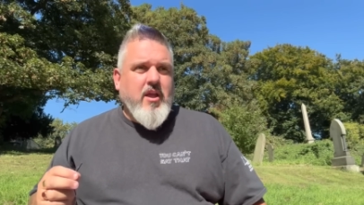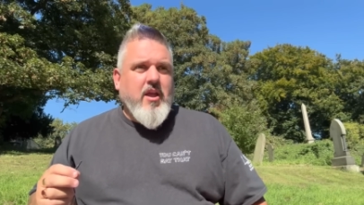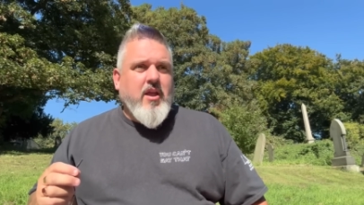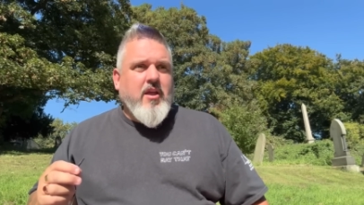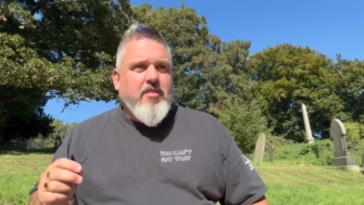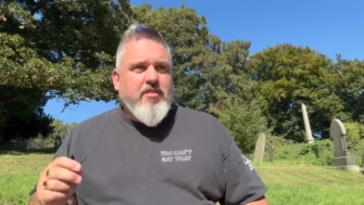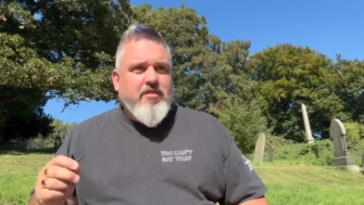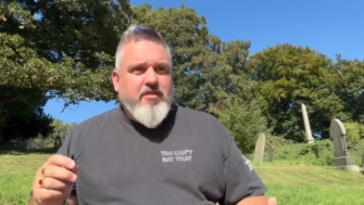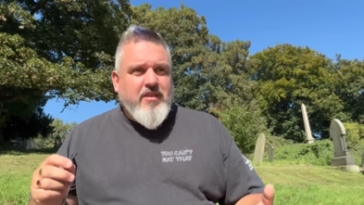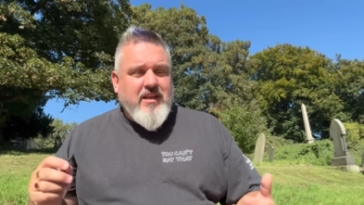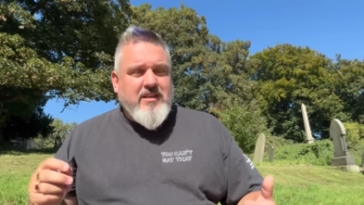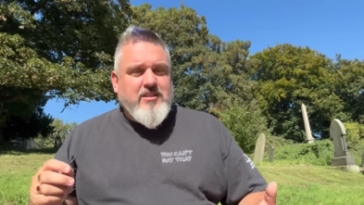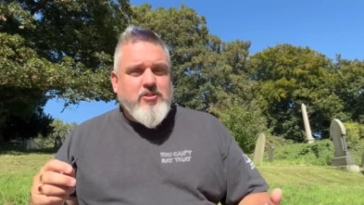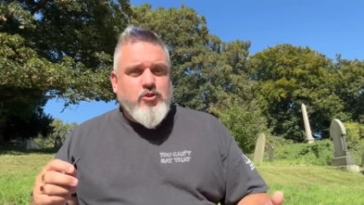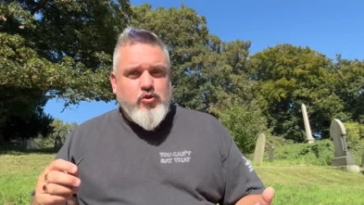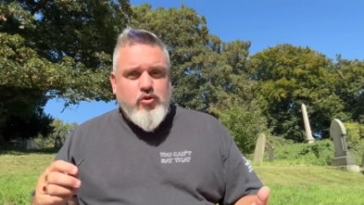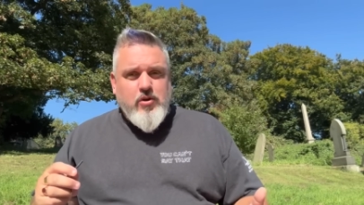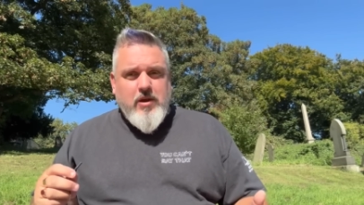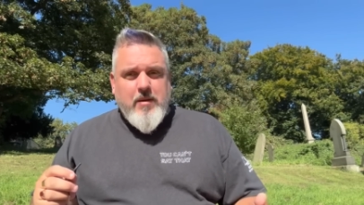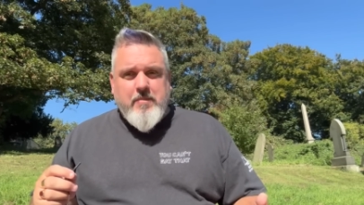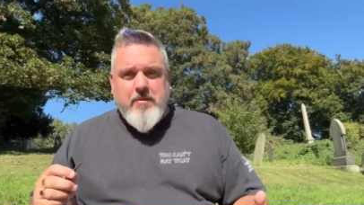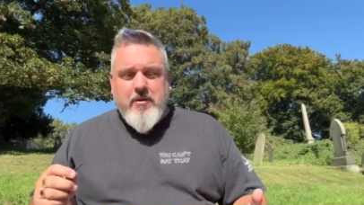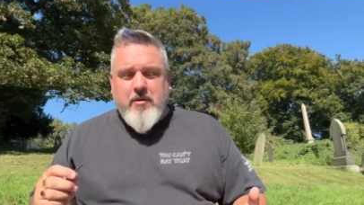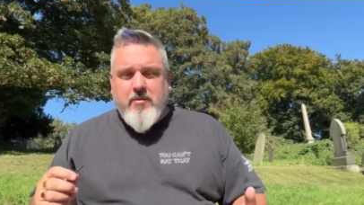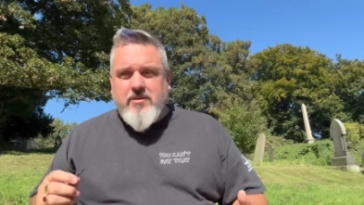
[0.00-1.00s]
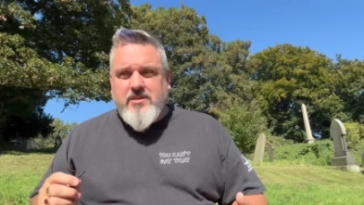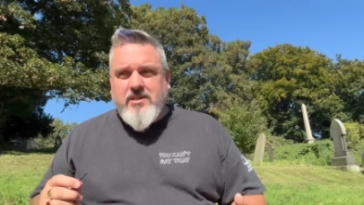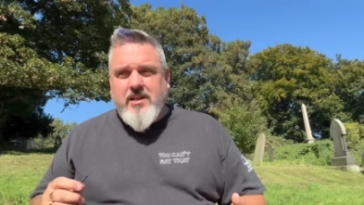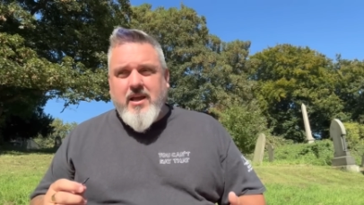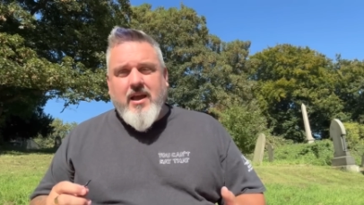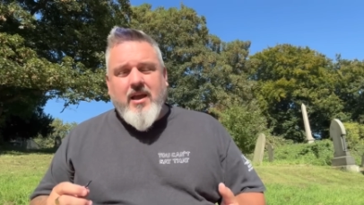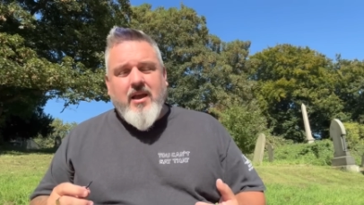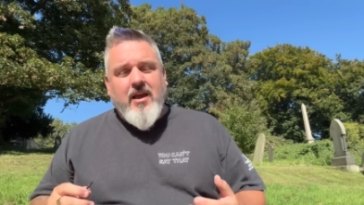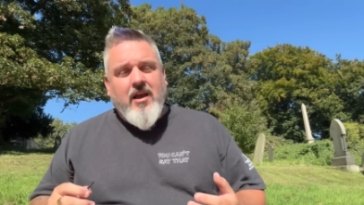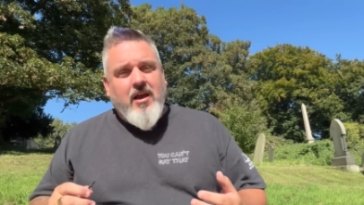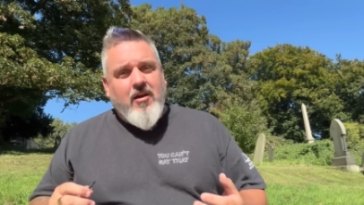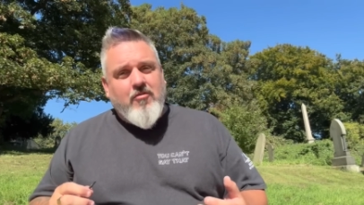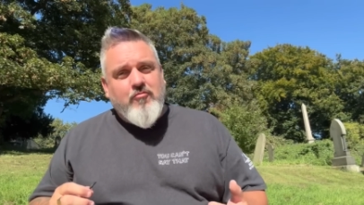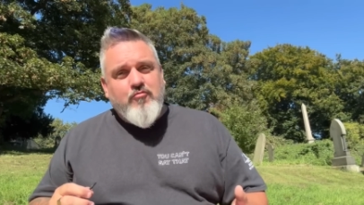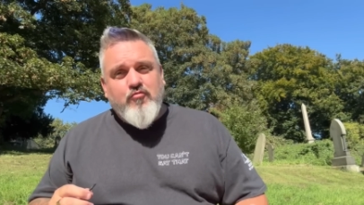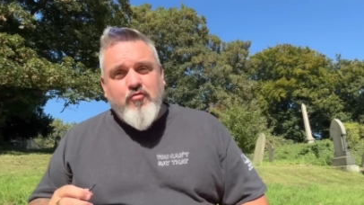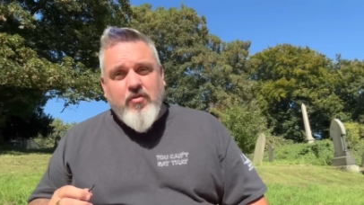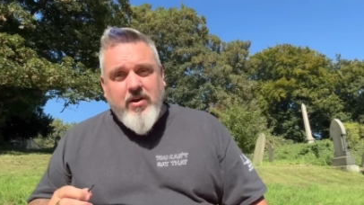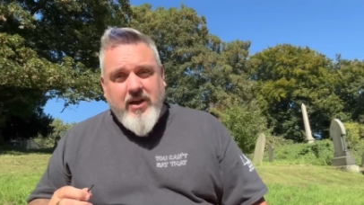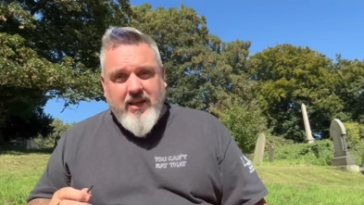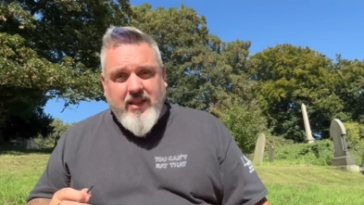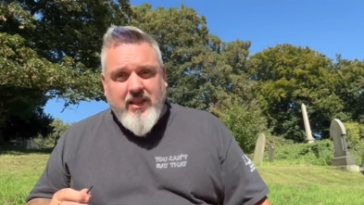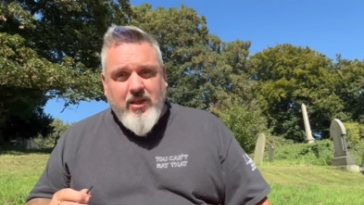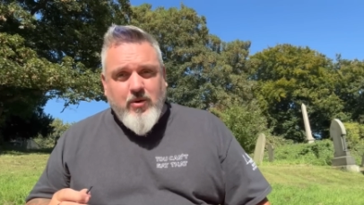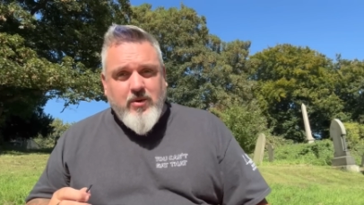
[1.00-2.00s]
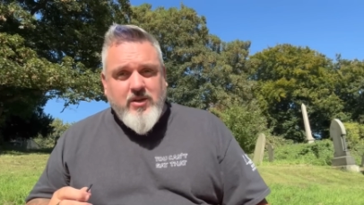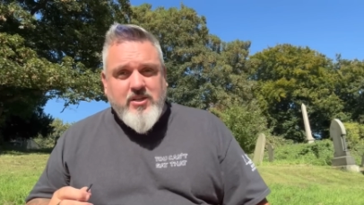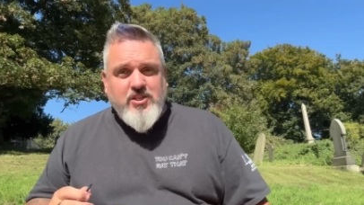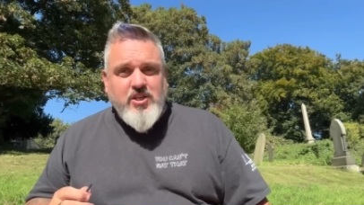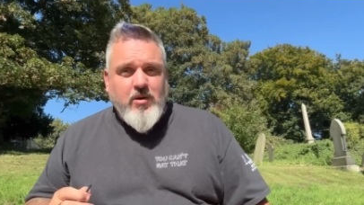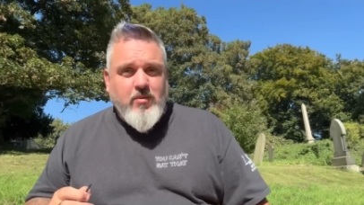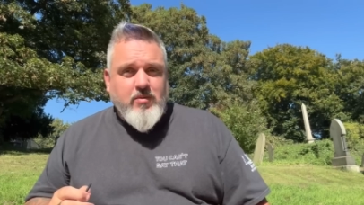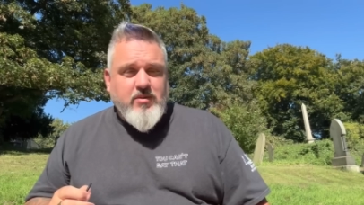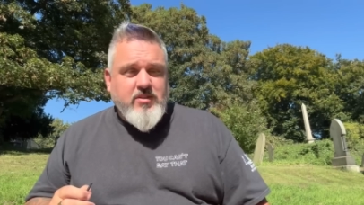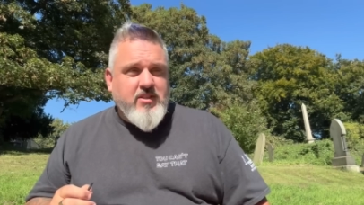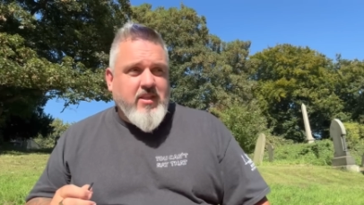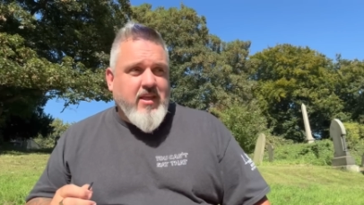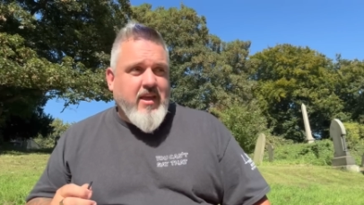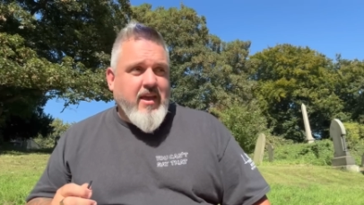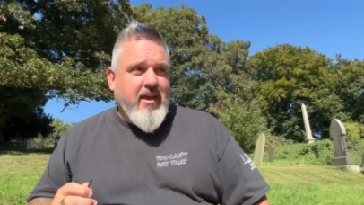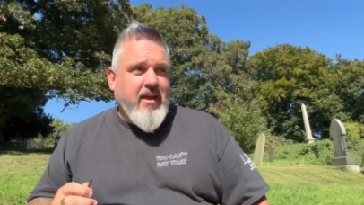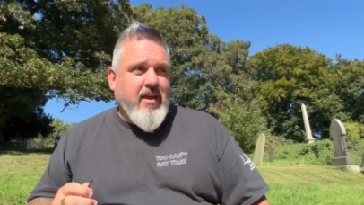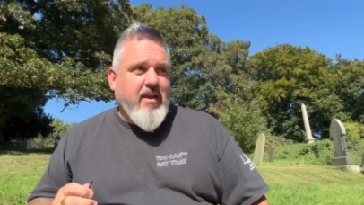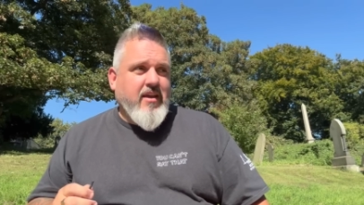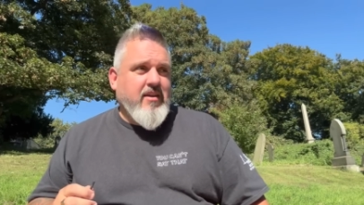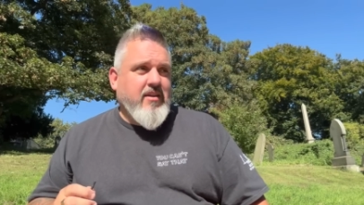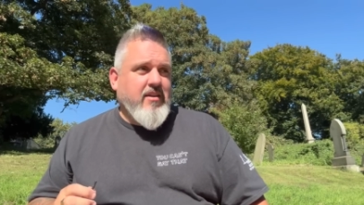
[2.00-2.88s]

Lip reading: This trip he was like, I really wish I was there.